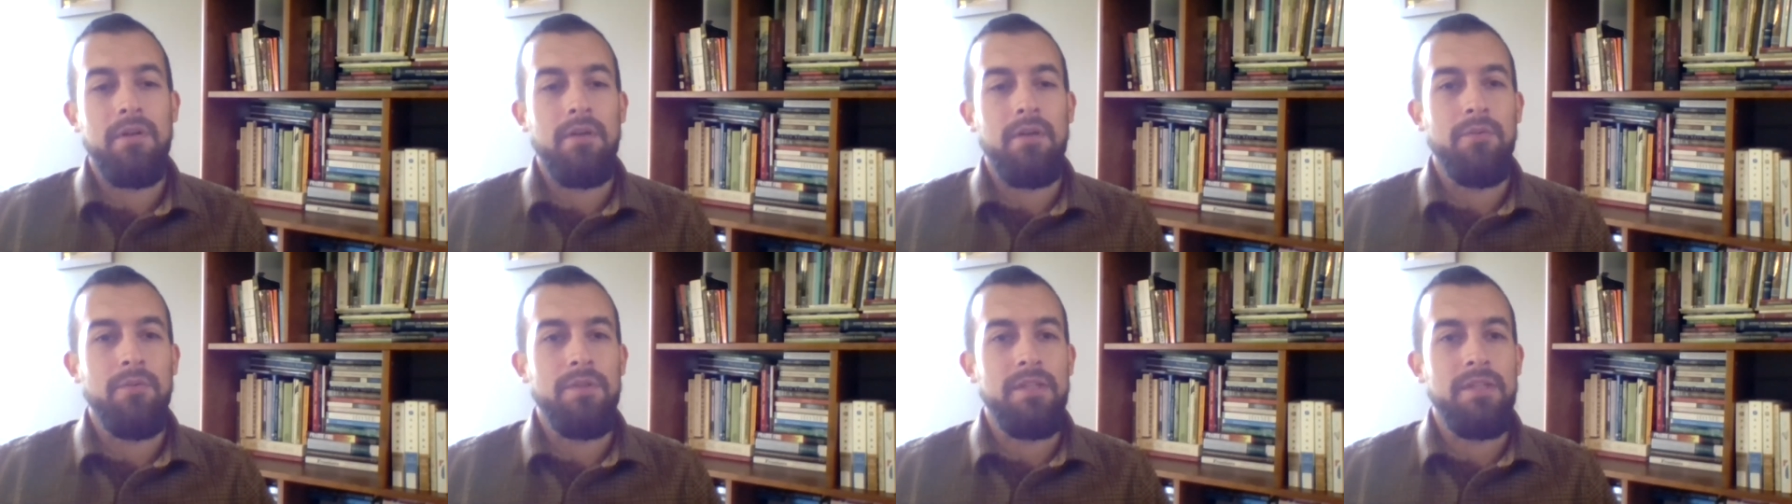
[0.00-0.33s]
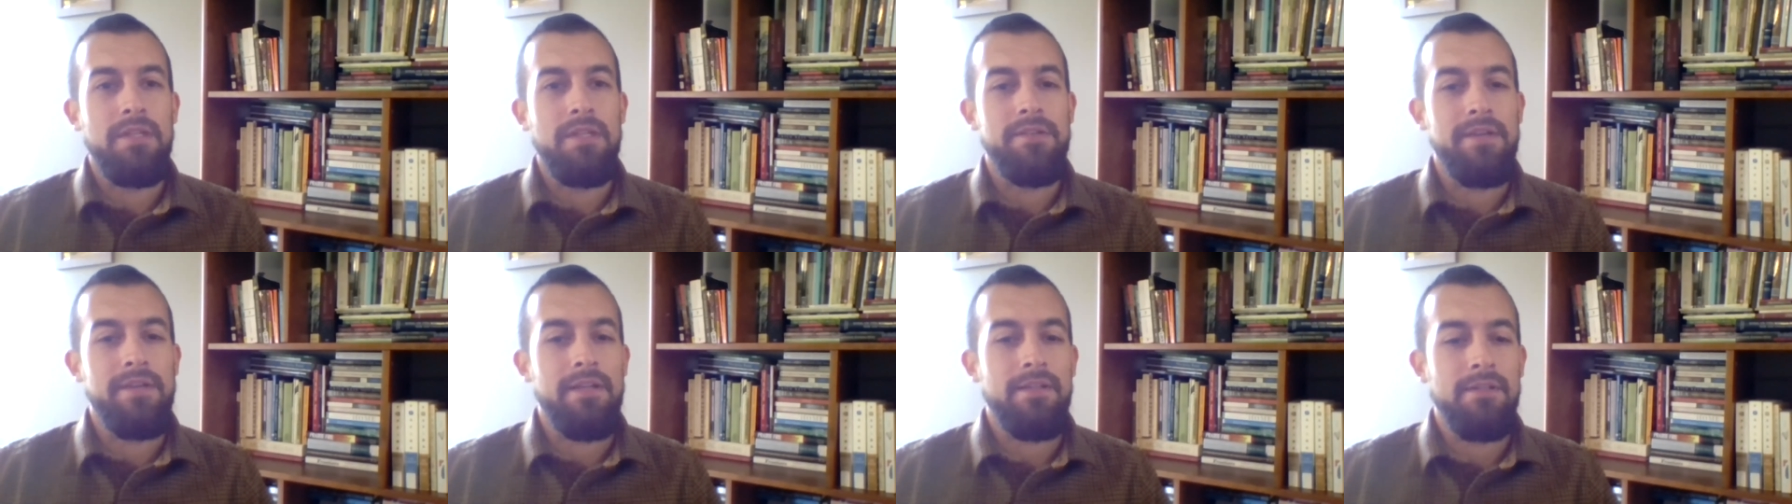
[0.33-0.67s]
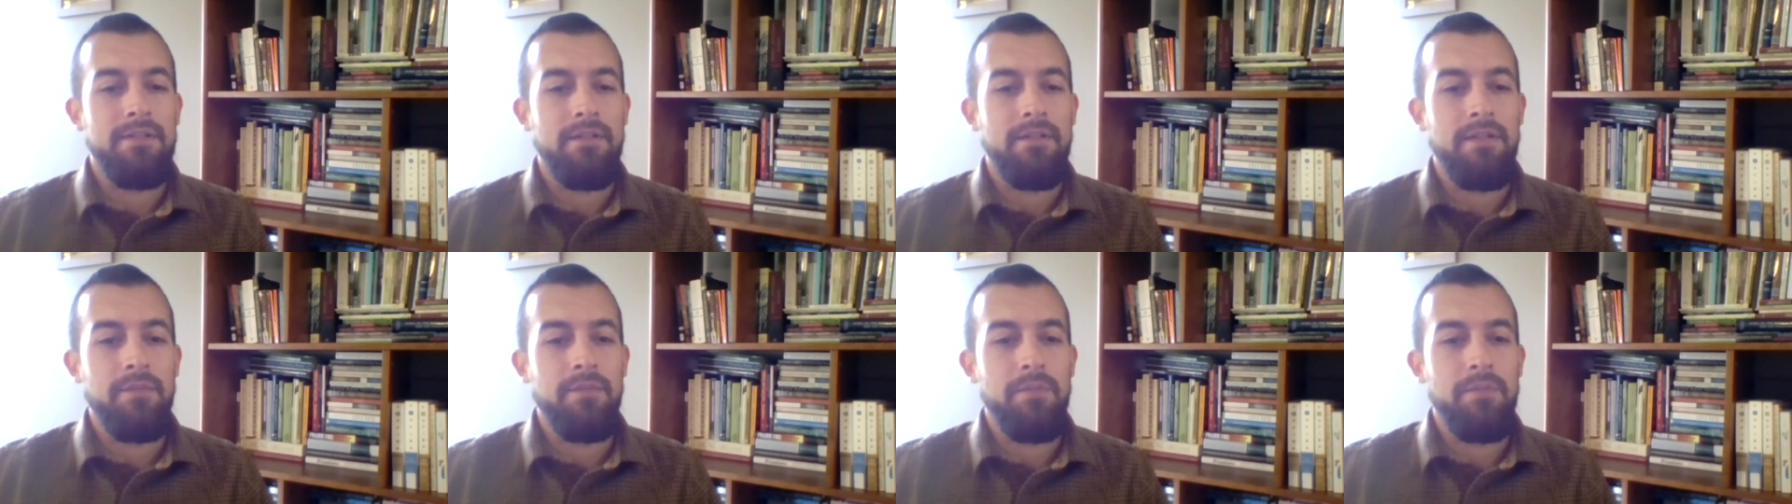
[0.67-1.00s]
with DJ and
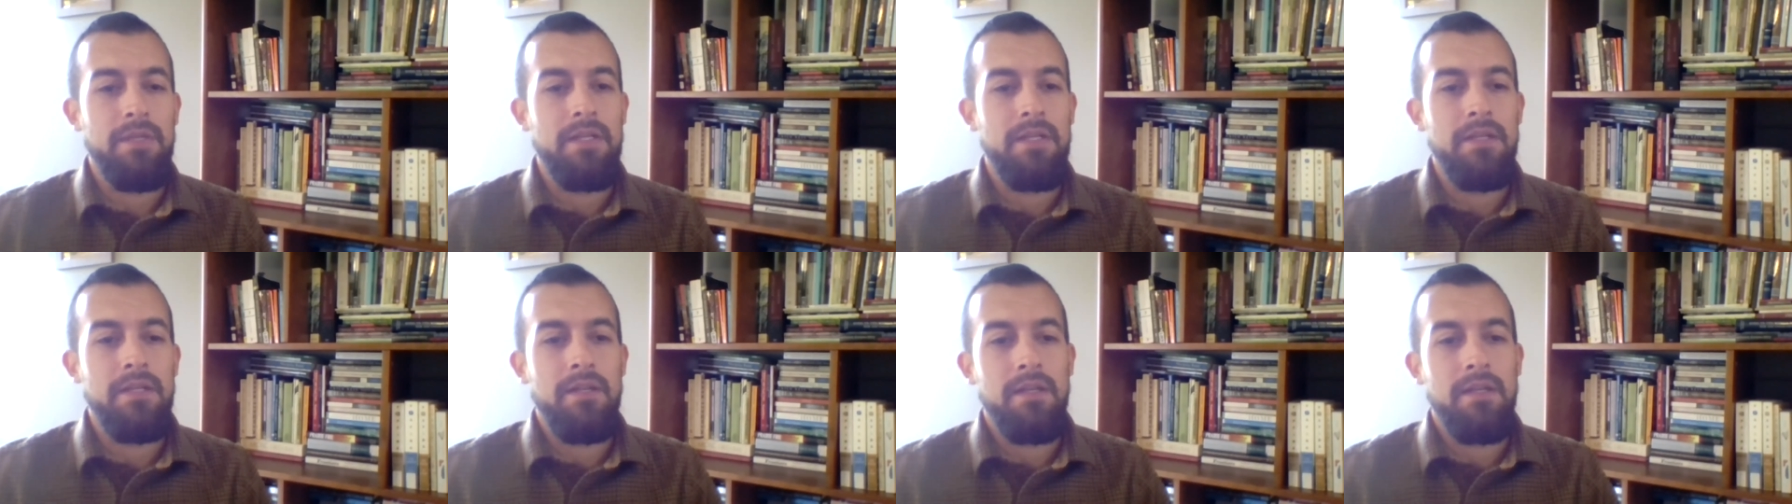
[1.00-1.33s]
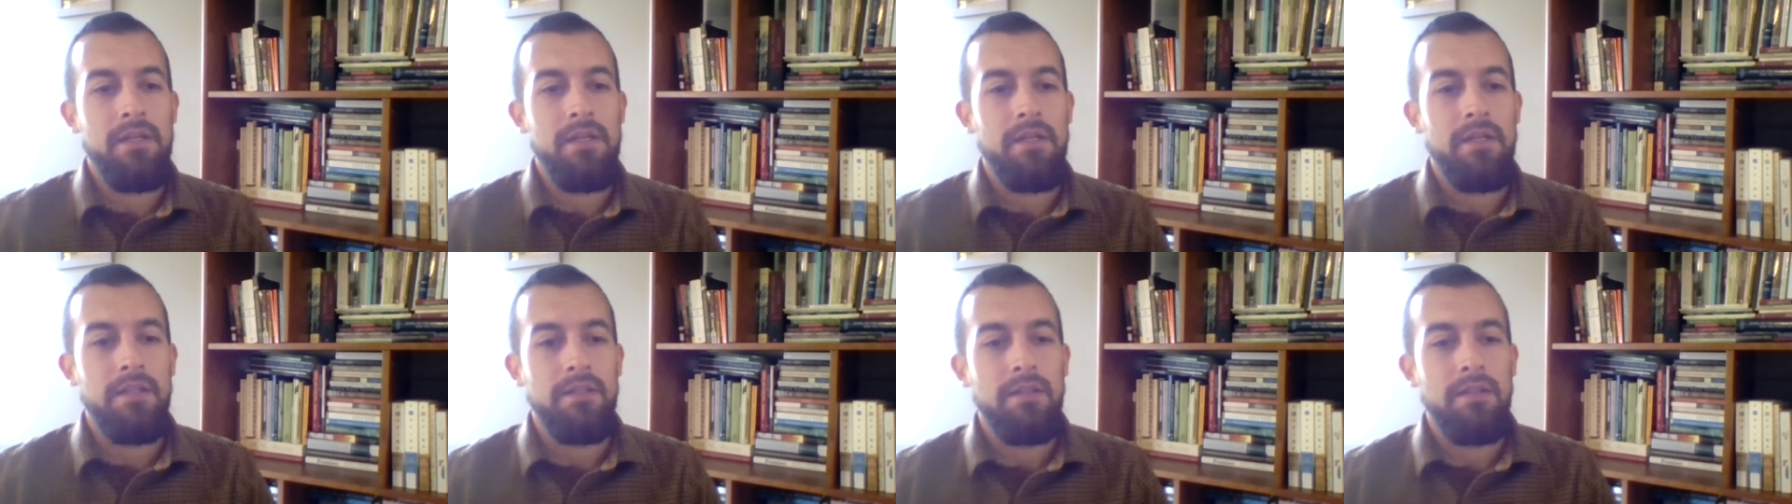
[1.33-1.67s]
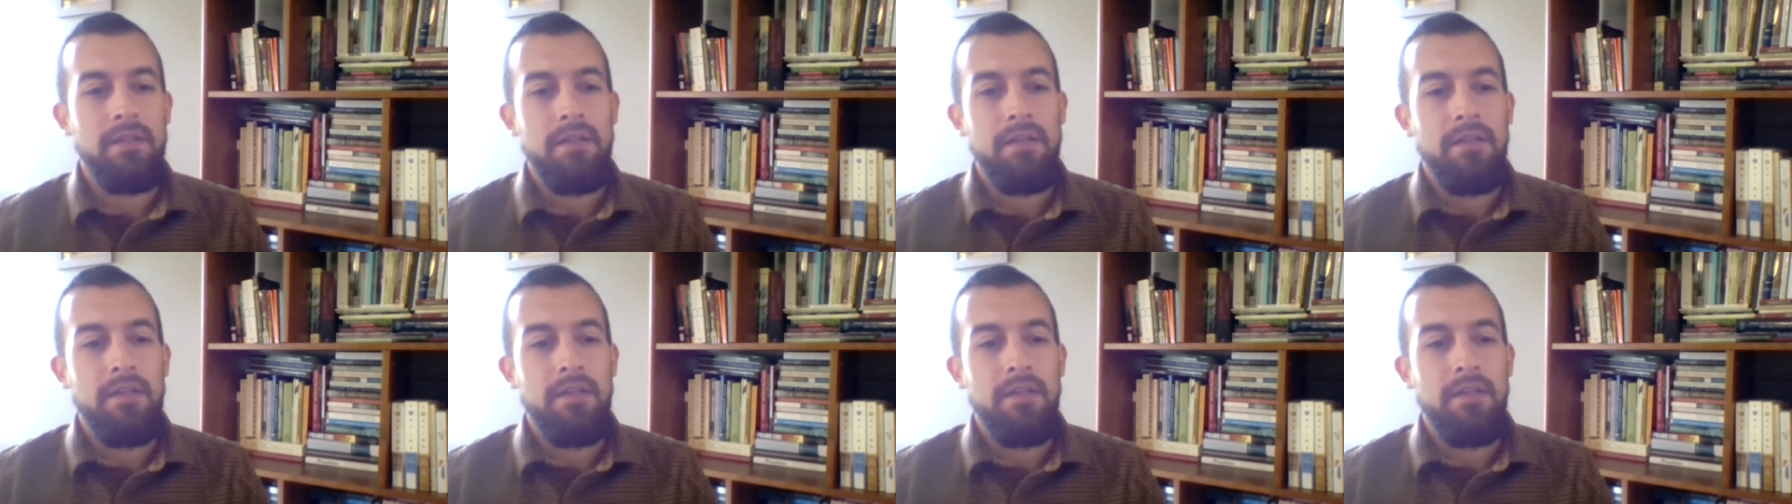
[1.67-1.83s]
Dylan and me, and